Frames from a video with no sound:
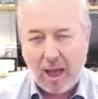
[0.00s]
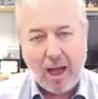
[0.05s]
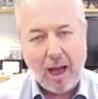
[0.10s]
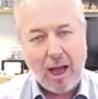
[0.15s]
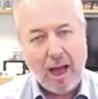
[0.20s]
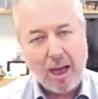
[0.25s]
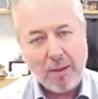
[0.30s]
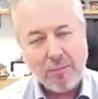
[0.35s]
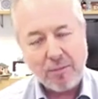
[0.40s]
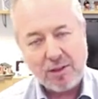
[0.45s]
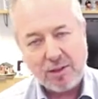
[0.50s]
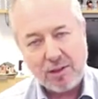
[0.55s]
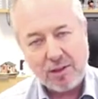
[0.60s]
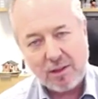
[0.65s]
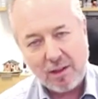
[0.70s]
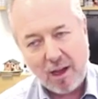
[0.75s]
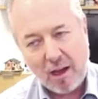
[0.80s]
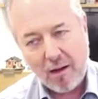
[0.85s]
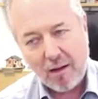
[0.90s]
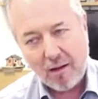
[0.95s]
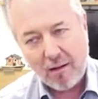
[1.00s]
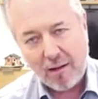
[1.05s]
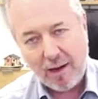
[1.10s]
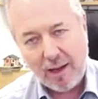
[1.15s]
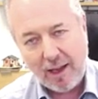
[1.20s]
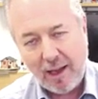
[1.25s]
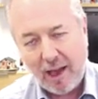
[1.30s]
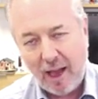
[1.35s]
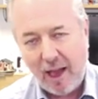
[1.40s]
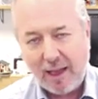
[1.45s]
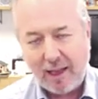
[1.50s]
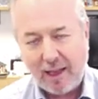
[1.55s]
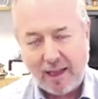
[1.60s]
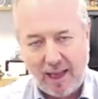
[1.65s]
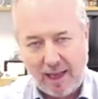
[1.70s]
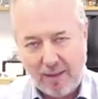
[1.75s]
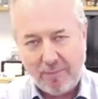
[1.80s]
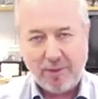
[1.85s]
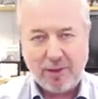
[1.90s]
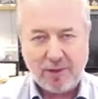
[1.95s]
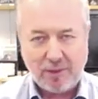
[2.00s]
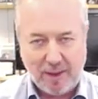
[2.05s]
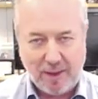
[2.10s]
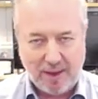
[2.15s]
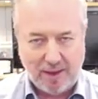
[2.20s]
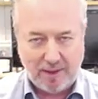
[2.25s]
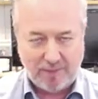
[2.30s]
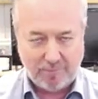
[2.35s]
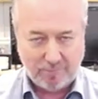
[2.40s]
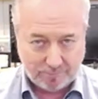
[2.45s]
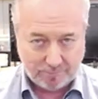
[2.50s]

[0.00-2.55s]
I'm sorry I came to Spain.